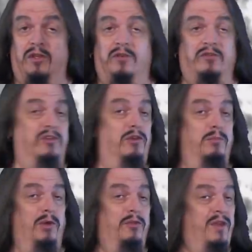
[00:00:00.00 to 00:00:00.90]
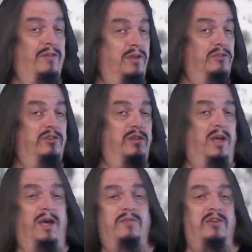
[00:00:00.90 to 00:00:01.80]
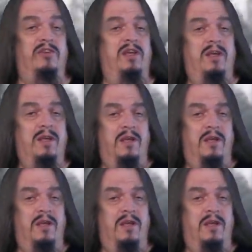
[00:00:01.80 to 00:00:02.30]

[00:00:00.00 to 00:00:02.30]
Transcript: they're still both evolution, obviously.